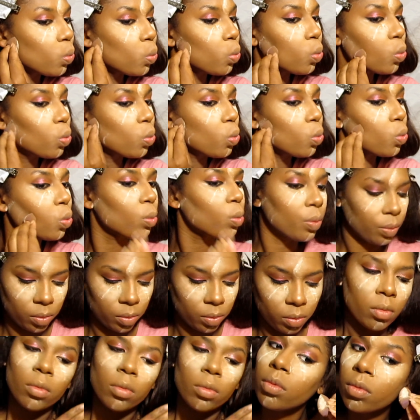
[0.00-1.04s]
Tried and
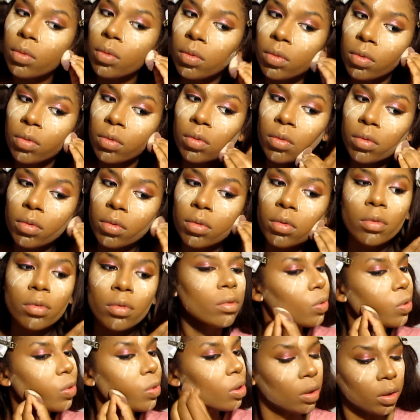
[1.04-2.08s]
true.
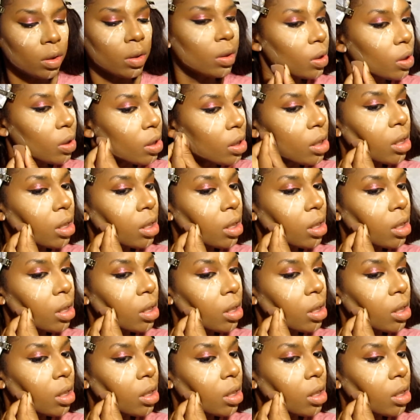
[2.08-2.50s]
Everyone uses